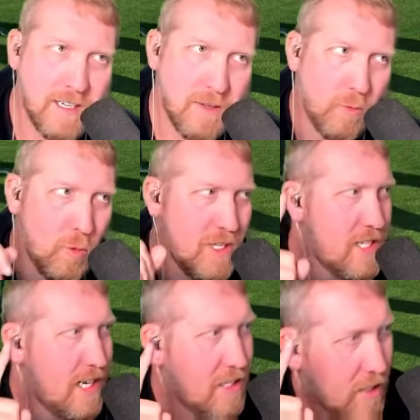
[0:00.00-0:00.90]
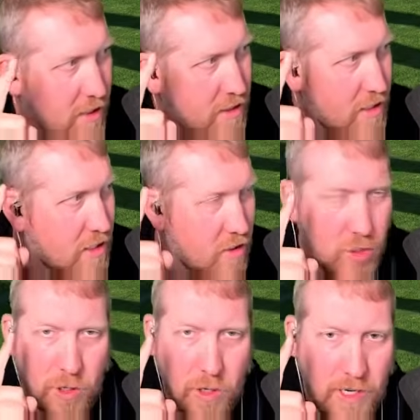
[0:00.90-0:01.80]
Once I turn this
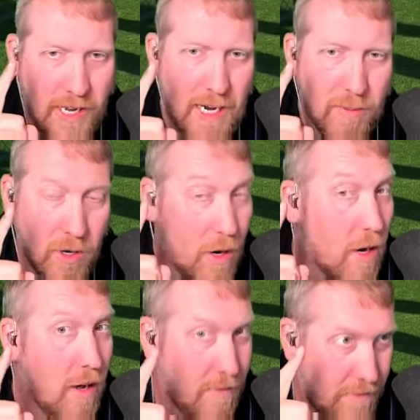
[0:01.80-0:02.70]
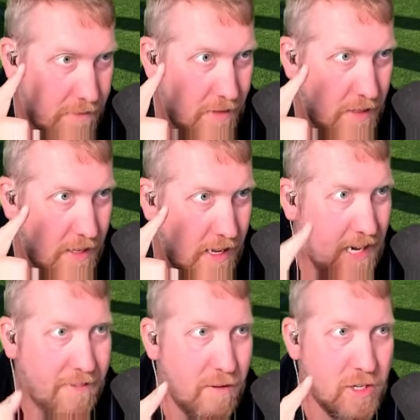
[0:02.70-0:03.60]
controller camera off
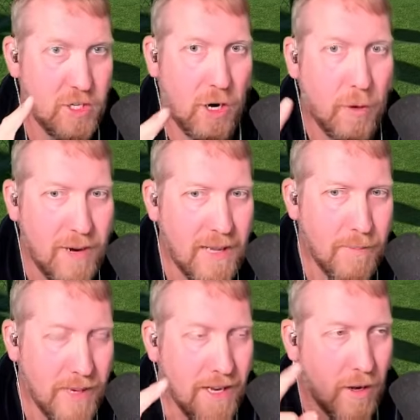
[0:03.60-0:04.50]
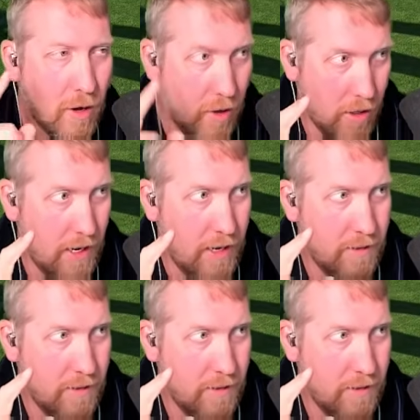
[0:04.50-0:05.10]
after it's already been on.